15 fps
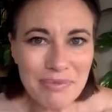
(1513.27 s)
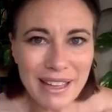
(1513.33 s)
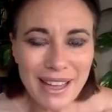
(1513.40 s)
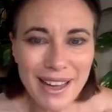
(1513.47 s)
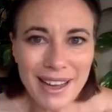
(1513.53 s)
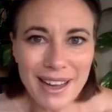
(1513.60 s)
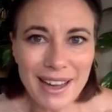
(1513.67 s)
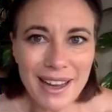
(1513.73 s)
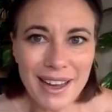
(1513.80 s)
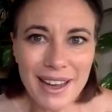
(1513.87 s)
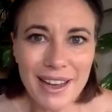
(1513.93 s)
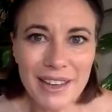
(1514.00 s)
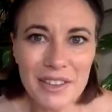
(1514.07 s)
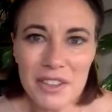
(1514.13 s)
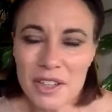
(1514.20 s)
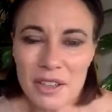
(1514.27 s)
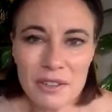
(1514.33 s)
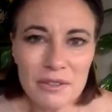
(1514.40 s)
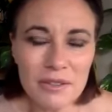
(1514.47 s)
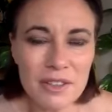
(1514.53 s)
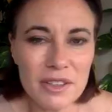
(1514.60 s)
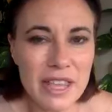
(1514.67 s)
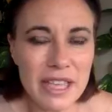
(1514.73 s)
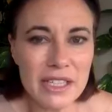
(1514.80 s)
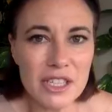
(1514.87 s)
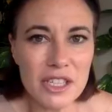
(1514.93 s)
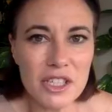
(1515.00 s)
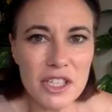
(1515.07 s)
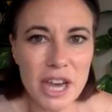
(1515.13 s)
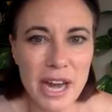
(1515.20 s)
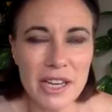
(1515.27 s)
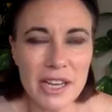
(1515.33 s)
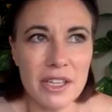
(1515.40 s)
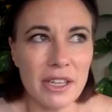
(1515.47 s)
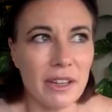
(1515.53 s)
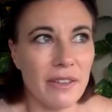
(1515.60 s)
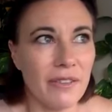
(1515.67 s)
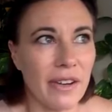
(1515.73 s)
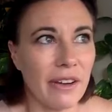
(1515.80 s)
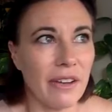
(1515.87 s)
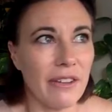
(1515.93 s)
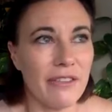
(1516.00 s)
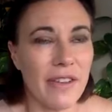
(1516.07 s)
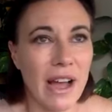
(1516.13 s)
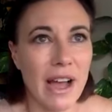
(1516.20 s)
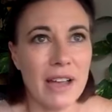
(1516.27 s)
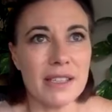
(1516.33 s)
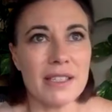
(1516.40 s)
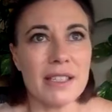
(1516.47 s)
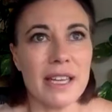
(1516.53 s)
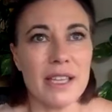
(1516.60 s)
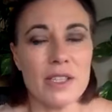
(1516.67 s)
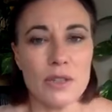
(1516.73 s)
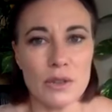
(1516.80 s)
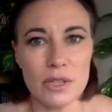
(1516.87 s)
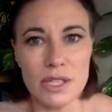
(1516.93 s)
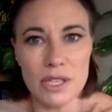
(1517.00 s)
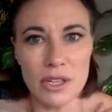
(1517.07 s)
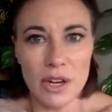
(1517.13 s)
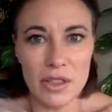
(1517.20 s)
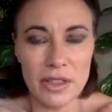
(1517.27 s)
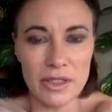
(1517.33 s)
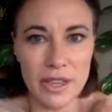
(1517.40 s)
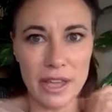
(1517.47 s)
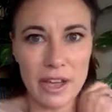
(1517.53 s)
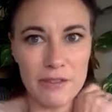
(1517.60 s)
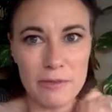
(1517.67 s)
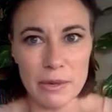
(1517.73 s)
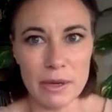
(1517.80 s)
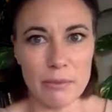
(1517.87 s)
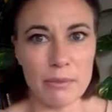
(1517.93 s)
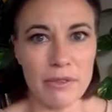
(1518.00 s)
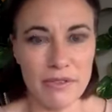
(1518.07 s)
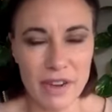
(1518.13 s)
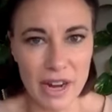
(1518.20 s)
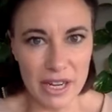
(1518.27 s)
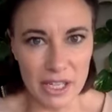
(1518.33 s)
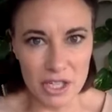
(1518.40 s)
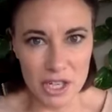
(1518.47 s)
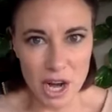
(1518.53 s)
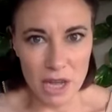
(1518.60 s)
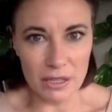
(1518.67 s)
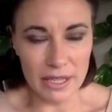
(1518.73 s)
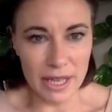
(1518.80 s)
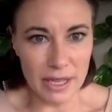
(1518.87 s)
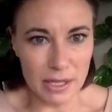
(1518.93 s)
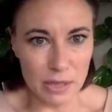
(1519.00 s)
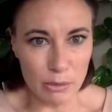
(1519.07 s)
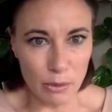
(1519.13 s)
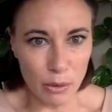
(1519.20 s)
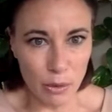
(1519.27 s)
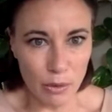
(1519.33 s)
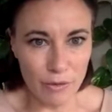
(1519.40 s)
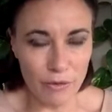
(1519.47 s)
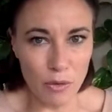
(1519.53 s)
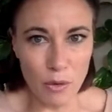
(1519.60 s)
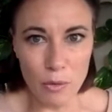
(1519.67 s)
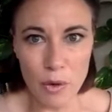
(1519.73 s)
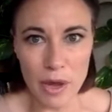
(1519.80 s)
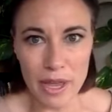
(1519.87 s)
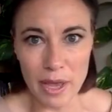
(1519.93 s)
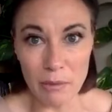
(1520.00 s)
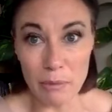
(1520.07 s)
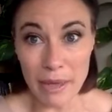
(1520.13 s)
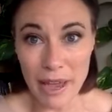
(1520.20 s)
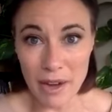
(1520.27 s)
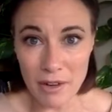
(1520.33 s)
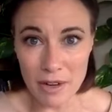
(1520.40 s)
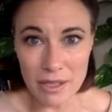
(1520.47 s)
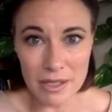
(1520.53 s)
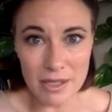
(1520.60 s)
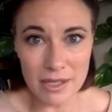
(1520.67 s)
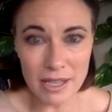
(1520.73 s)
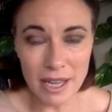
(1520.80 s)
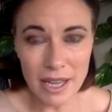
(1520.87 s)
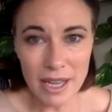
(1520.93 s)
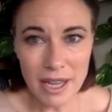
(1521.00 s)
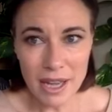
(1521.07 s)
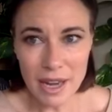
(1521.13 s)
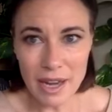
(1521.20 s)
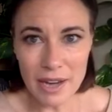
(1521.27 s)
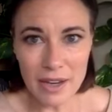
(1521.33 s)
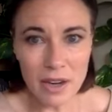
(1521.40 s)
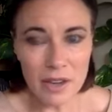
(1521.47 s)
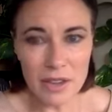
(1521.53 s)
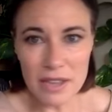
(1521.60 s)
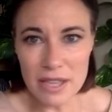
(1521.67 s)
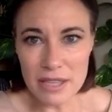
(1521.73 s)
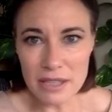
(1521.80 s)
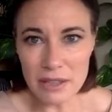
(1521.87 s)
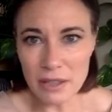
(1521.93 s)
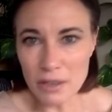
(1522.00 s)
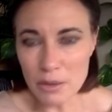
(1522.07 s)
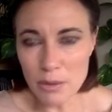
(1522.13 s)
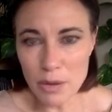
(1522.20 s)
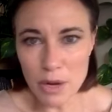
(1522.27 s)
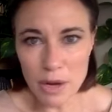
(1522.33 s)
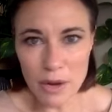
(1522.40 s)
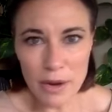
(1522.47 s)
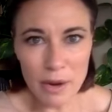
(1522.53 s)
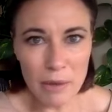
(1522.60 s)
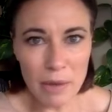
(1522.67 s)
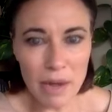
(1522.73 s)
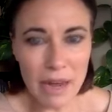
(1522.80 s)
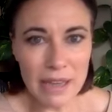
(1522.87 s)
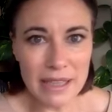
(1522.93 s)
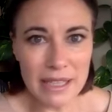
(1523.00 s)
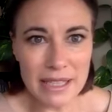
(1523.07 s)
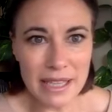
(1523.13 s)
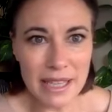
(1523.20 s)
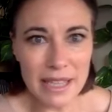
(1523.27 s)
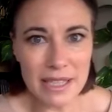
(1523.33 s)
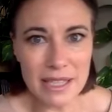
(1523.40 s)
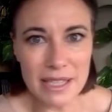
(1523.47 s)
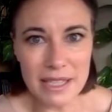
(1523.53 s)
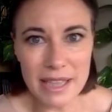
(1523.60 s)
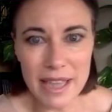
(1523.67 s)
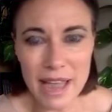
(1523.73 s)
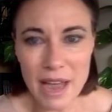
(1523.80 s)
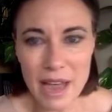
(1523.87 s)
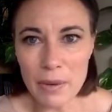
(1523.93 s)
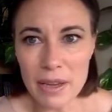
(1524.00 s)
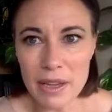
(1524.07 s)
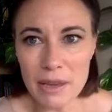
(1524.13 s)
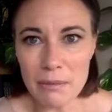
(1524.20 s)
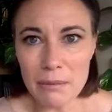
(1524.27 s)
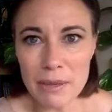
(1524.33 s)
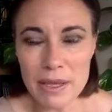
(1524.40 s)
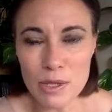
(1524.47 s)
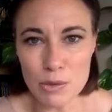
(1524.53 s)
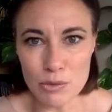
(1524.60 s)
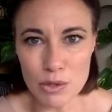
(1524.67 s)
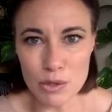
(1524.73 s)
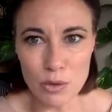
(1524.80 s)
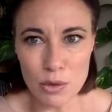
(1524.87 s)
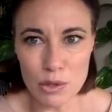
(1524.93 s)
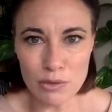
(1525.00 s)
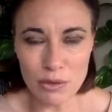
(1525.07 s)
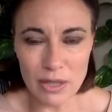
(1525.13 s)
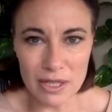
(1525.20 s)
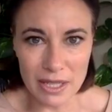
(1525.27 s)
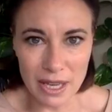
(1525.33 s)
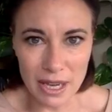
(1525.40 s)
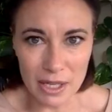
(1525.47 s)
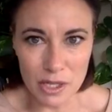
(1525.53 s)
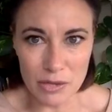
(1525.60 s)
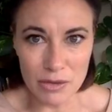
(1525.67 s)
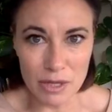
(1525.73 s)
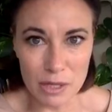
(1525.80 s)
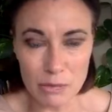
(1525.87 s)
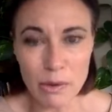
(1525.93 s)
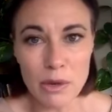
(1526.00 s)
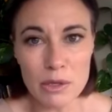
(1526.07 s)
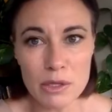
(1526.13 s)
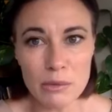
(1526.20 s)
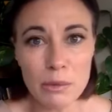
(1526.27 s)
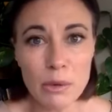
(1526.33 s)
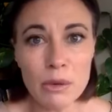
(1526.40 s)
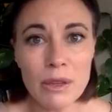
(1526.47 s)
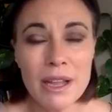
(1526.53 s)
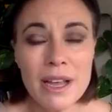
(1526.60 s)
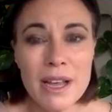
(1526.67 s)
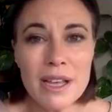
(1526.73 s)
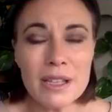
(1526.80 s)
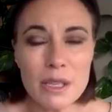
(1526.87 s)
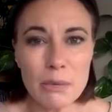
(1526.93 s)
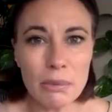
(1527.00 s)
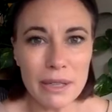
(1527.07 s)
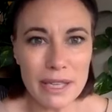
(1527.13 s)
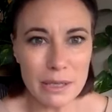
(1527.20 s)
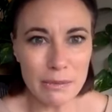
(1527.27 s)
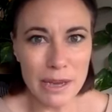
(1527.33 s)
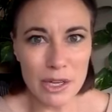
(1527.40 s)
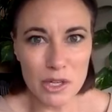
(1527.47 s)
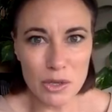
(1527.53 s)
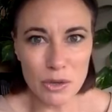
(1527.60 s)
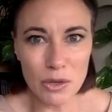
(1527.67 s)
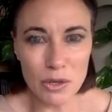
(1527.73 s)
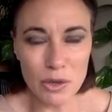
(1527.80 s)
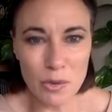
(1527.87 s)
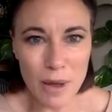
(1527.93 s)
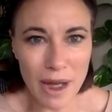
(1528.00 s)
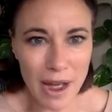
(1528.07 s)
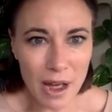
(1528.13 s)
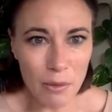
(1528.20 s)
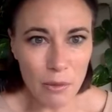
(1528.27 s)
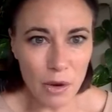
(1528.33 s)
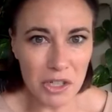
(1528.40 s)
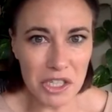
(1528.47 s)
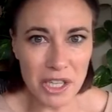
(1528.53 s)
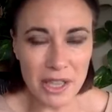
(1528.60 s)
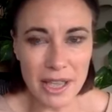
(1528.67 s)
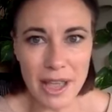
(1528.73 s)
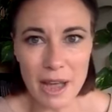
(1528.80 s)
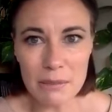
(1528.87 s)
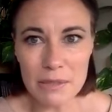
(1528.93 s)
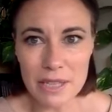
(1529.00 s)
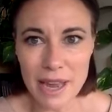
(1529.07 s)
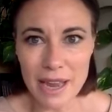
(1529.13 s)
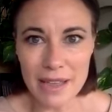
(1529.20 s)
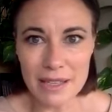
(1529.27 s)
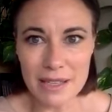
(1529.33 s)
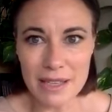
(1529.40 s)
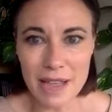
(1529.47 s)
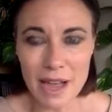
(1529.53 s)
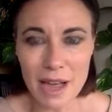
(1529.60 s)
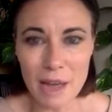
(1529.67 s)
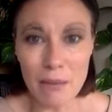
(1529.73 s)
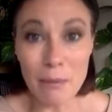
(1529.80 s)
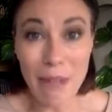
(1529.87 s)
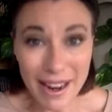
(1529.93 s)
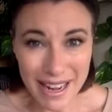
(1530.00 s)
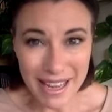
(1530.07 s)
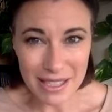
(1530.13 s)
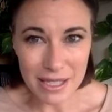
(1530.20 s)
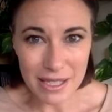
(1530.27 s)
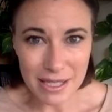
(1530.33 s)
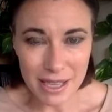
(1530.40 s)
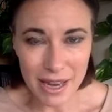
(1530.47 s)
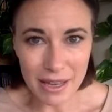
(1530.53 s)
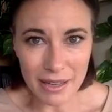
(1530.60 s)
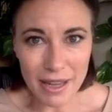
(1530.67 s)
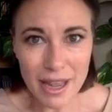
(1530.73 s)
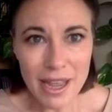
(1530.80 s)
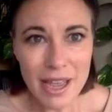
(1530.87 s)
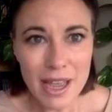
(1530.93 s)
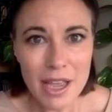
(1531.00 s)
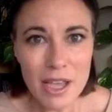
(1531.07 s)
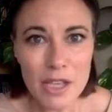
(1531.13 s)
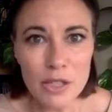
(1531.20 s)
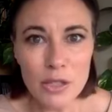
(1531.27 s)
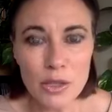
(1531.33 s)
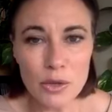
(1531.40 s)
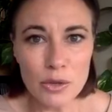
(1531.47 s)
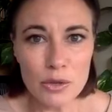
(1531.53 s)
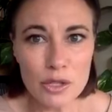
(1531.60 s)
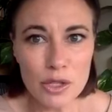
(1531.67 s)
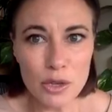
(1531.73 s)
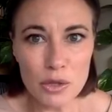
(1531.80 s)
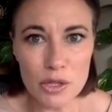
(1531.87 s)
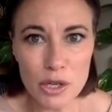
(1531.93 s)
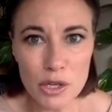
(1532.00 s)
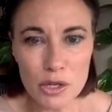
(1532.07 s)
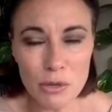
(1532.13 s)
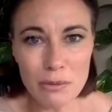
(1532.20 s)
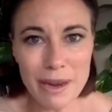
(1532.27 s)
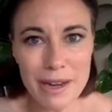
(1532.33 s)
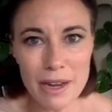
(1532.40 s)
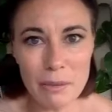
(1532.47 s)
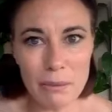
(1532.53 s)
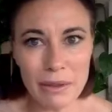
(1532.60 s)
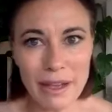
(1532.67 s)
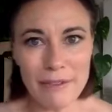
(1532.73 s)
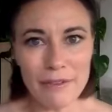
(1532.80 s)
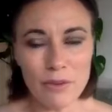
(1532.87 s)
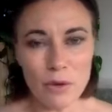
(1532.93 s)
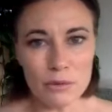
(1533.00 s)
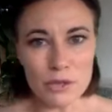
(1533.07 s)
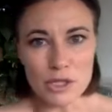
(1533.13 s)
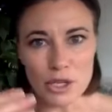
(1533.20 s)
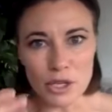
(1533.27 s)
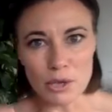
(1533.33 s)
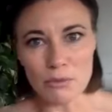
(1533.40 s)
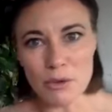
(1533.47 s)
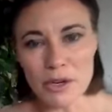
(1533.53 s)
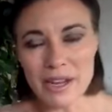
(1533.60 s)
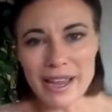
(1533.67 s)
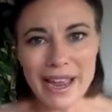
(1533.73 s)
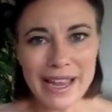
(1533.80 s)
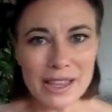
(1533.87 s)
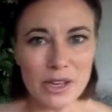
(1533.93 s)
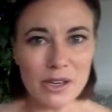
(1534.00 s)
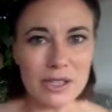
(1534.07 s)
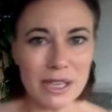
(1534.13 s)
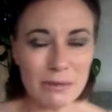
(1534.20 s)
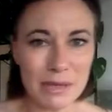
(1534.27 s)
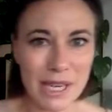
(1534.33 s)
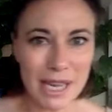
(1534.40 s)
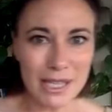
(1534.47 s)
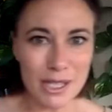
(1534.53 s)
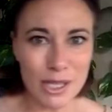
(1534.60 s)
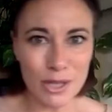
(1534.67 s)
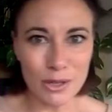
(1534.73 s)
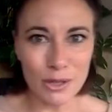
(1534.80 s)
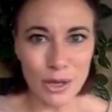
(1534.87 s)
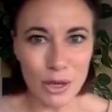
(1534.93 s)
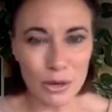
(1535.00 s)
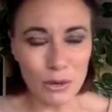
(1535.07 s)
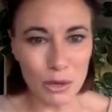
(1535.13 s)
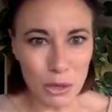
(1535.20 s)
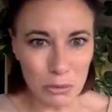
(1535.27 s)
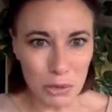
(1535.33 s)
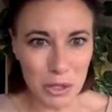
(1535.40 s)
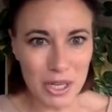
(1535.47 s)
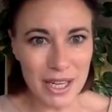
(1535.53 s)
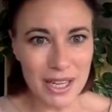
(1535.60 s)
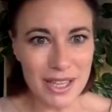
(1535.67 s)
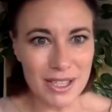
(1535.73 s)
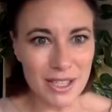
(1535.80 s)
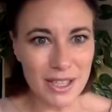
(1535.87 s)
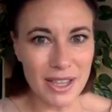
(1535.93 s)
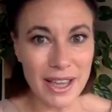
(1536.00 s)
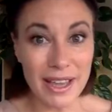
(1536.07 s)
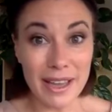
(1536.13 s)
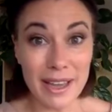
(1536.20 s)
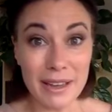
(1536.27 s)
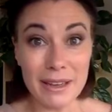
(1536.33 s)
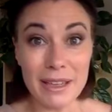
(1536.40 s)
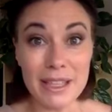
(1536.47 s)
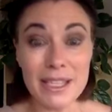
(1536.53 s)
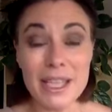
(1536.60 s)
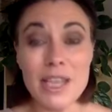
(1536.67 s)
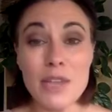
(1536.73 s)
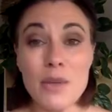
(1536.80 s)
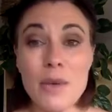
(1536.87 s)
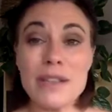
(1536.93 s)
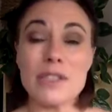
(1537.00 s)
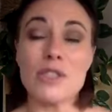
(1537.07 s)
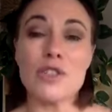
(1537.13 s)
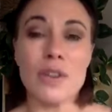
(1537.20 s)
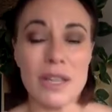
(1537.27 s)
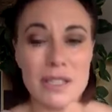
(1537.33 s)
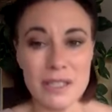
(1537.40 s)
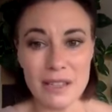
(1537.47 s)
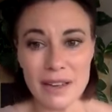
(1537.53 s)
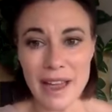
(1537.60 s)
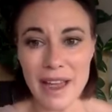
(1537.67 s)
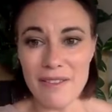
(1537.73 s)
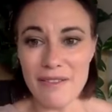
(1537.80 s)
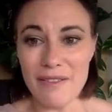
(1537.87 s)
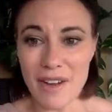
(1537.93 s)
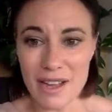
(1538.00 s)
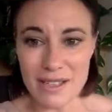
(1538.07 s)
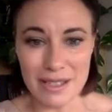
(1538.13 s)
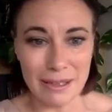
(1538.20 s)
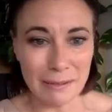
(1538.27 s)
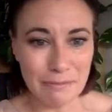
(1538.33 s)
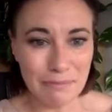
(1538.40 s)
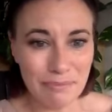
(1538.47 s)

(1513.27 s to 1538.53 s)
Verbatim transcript: Uh, you know, things are changing very fast. It's good to know that the government are providing childcare support for working parents. I know that there's a lot of work going on behind the scenes to see how we can be as resourceful as a country as possible. So please make sure you are watching the updates. Uh, but as I said, use your social media platforms to communicate those updates to your local community so they can see you as a trusted advisor.